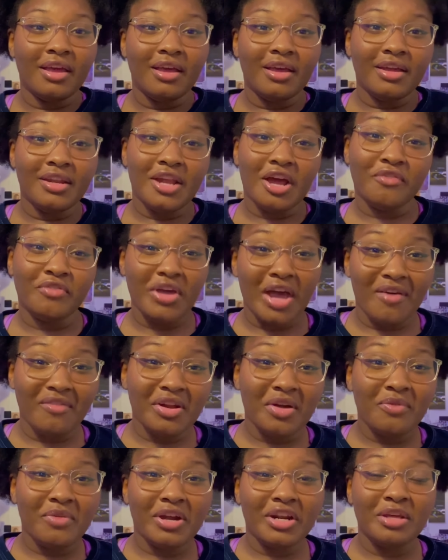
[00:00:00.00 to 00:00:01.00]
Now, if you haven't
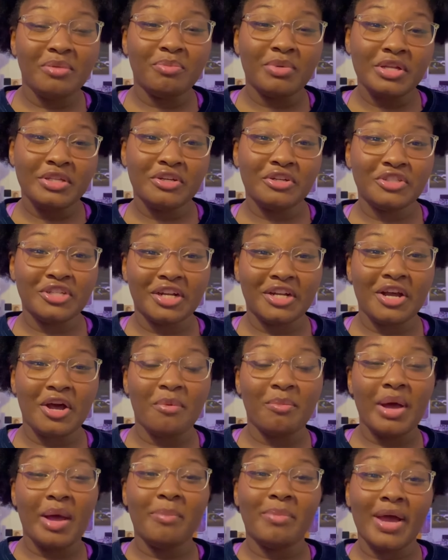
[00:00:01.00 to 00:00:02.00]
already, please go check out
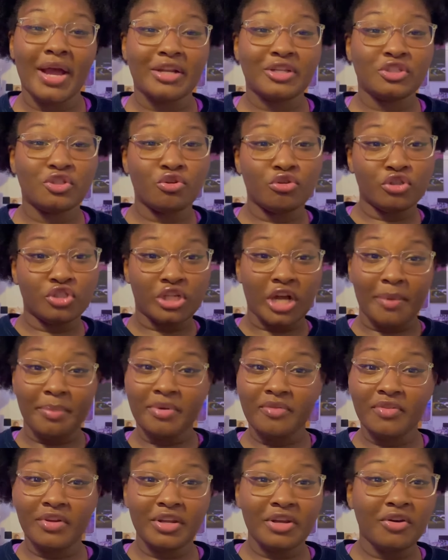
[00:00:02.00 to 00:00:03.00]
my back to school shopping
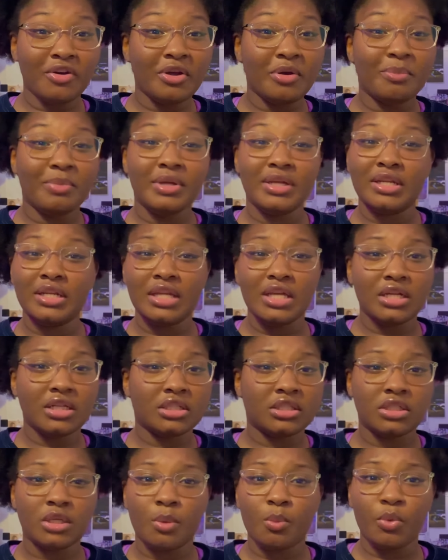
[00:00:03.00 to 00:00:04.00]
video. It will be linked
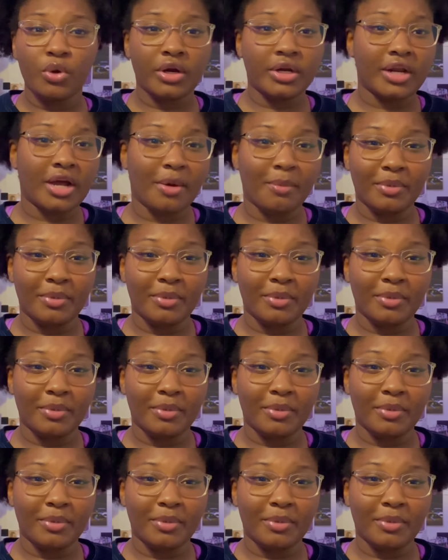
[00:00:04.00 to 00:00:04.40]
somewhere down